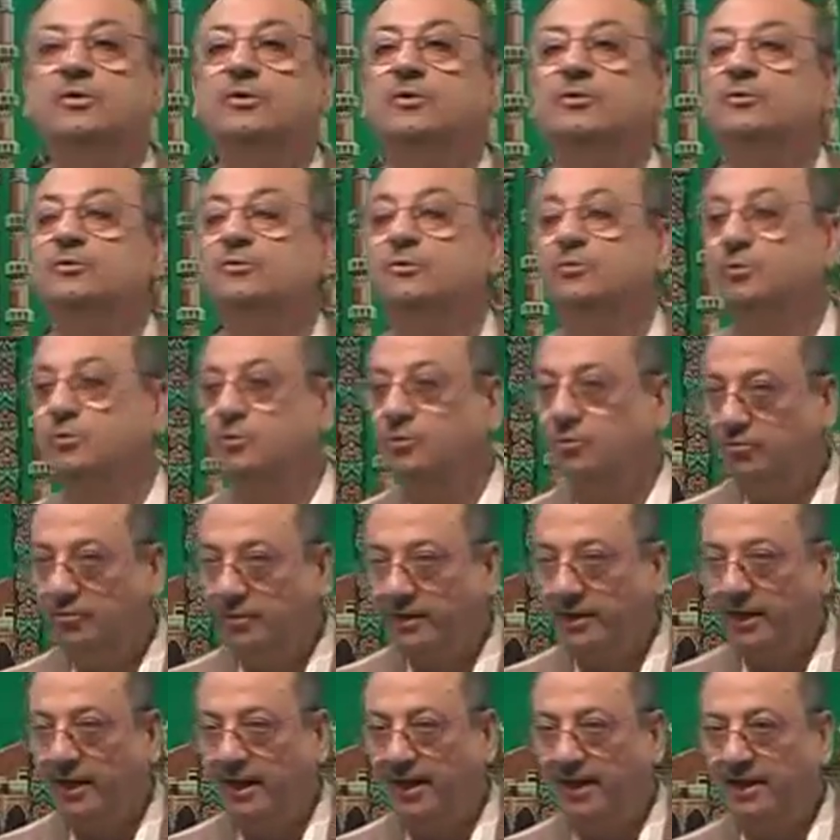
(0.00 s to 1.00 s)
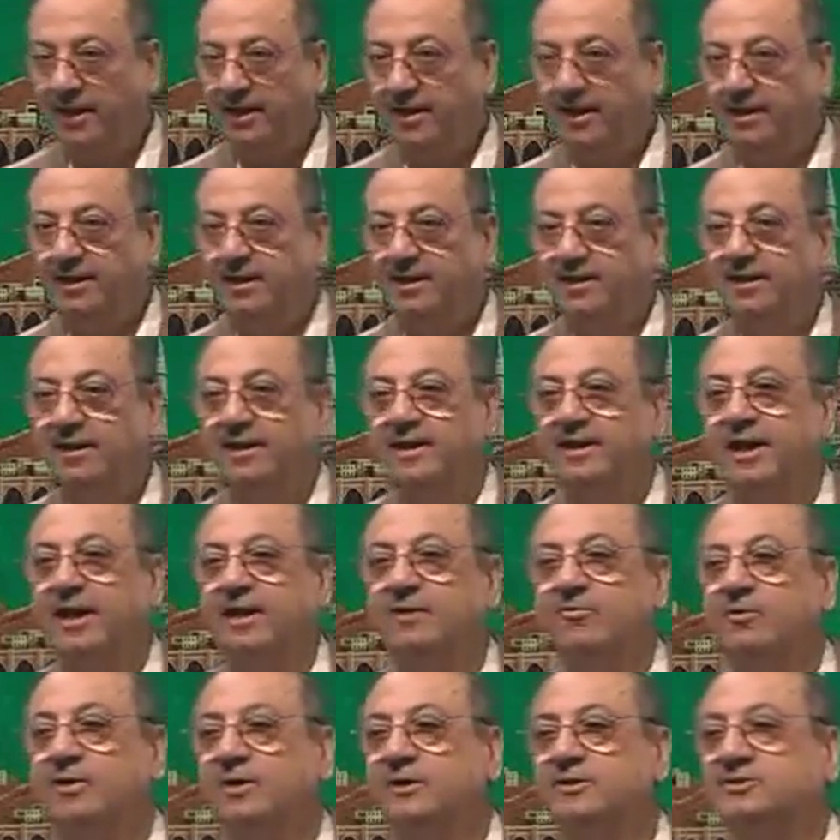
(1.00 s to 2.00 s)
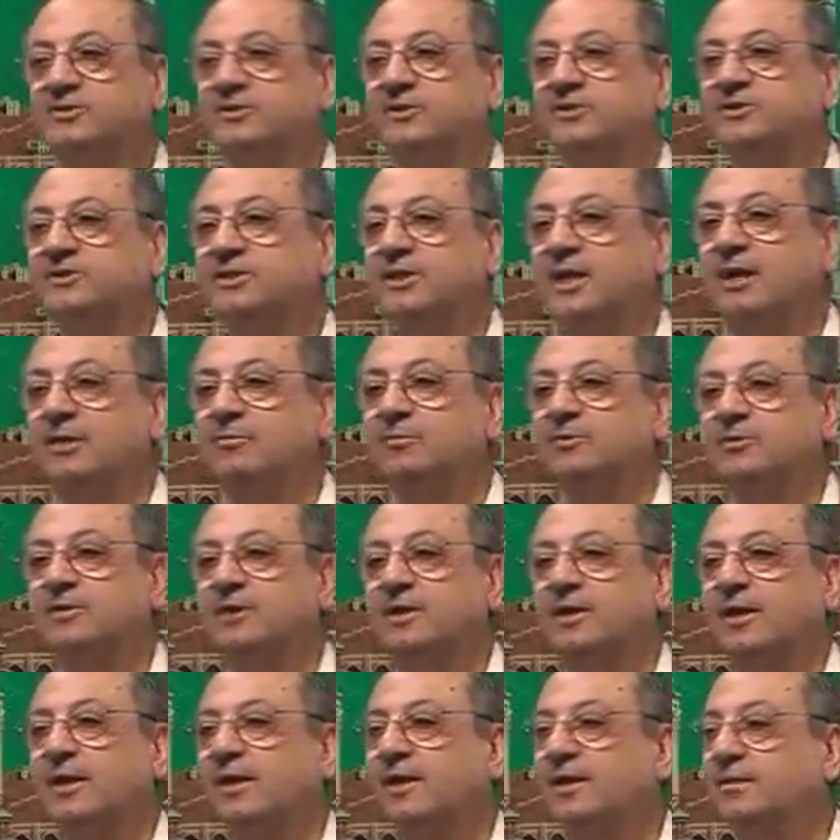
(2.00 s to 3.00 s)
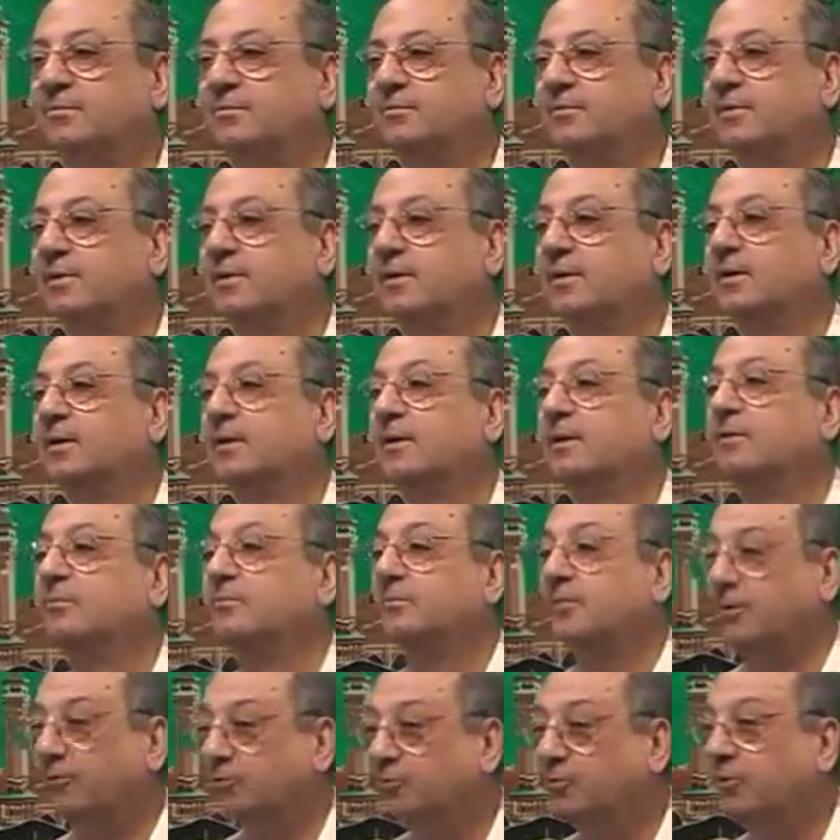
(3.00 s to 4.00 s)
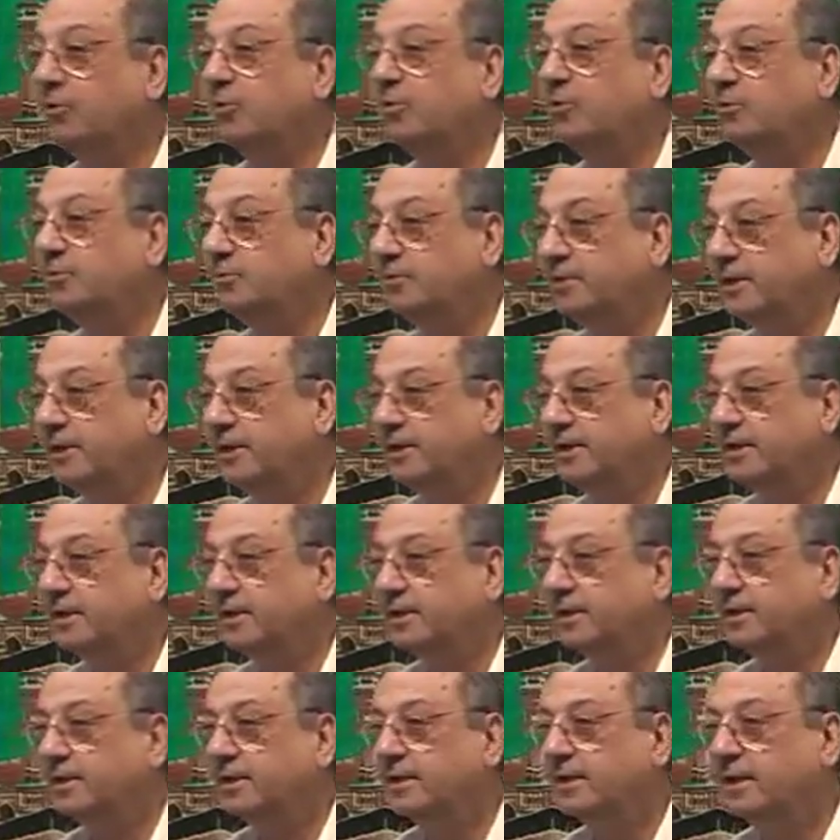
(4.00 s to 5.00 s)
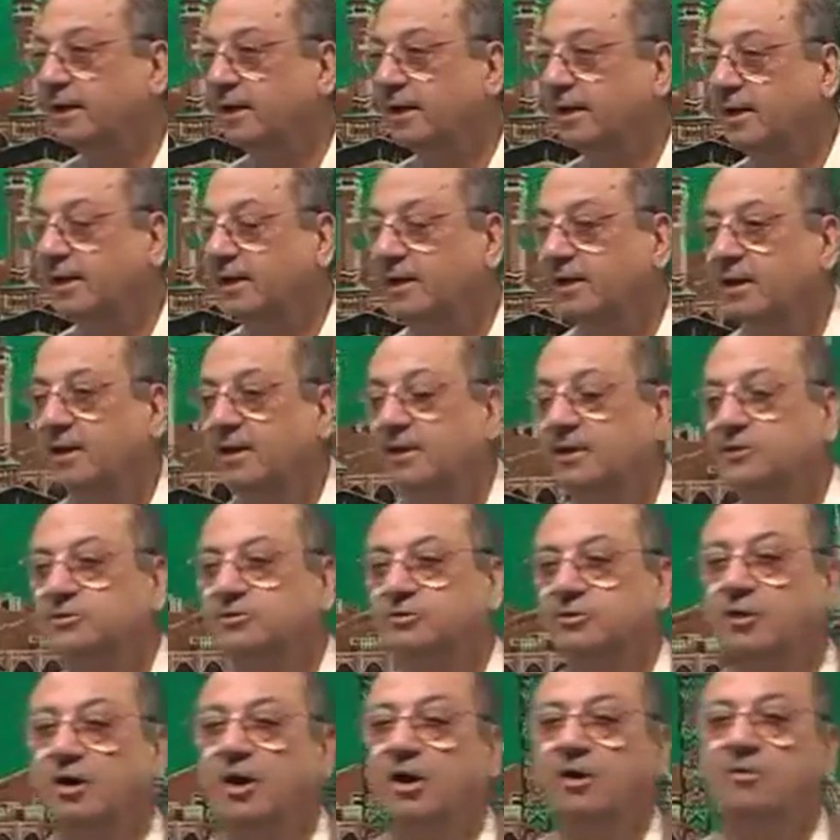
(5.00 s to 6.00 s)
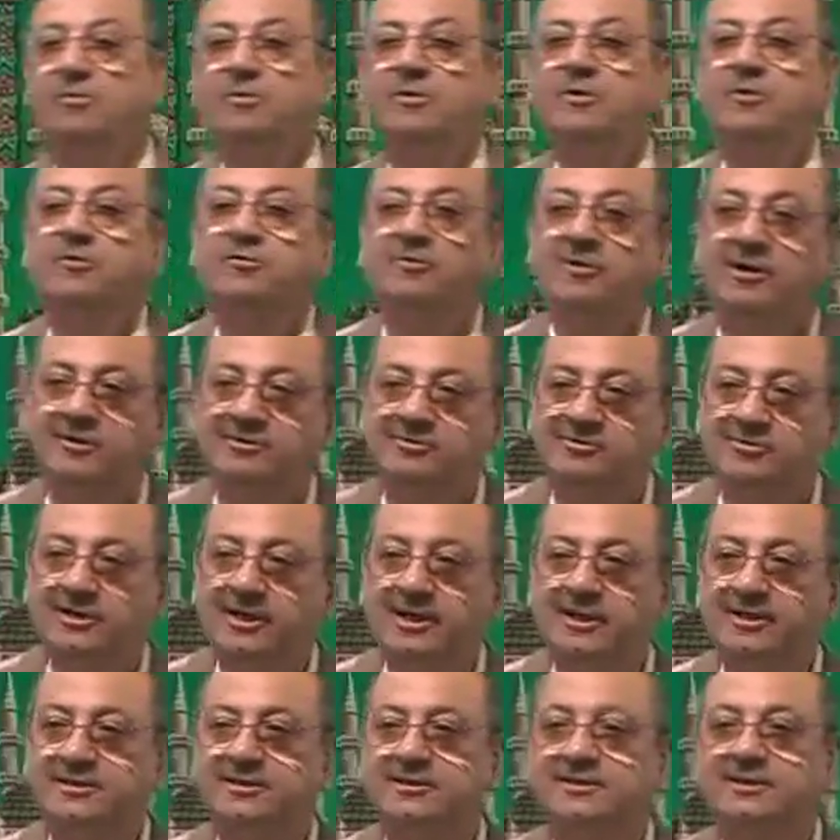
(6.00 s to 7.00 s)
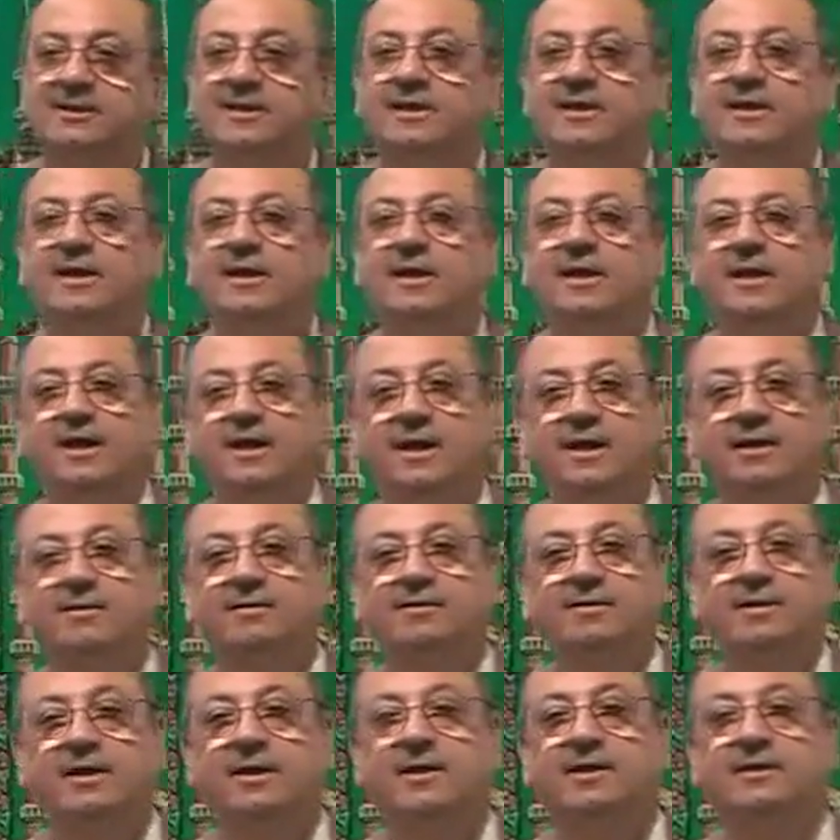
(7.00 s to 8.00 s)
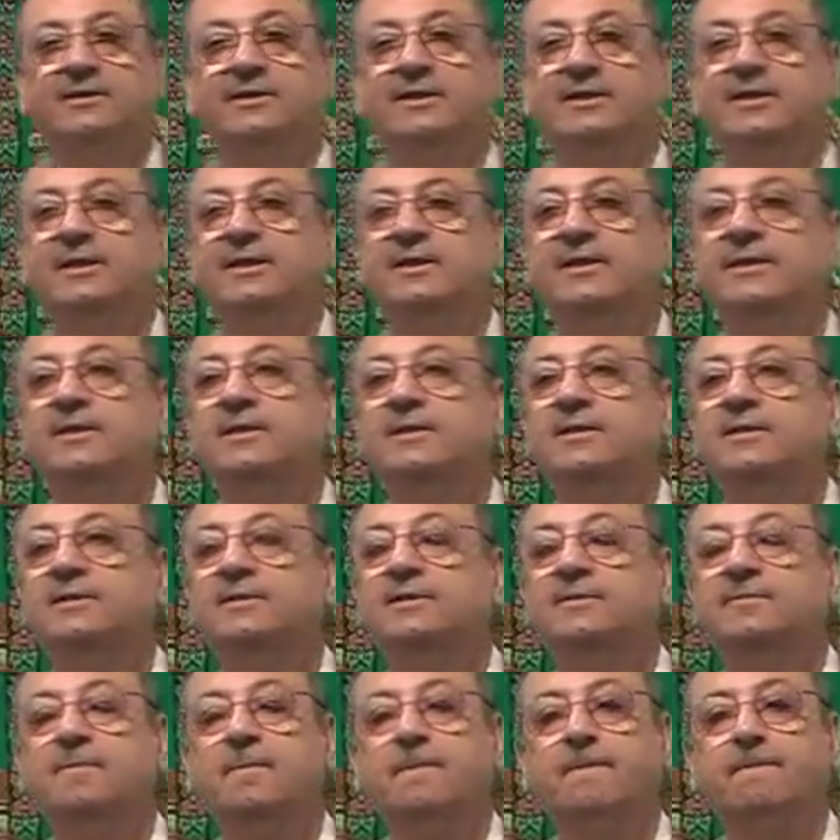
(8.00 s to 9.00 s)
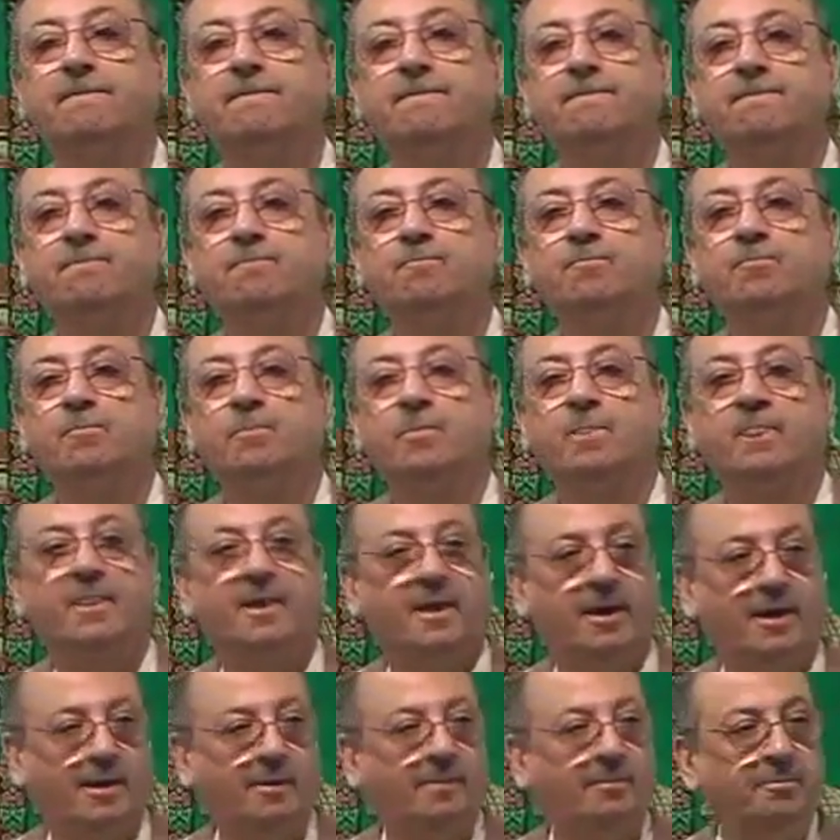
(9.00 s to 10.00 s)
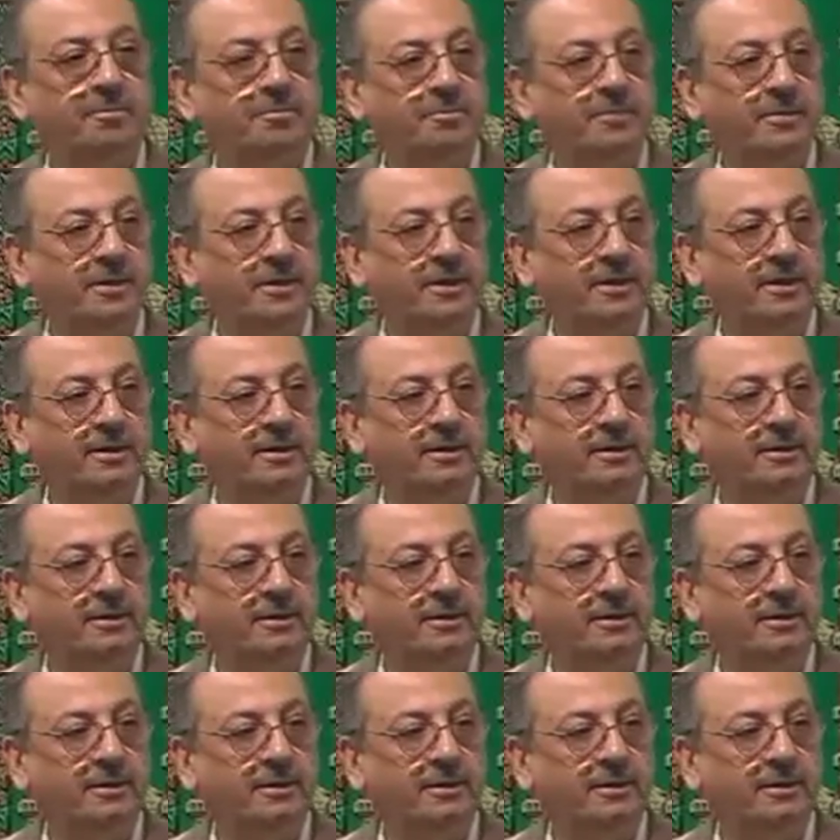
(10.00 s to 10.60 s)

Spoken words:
Nunu vikaya. And what is this ya mutakallim? Mafulun bihi. So how will you translate akrahani, ammi?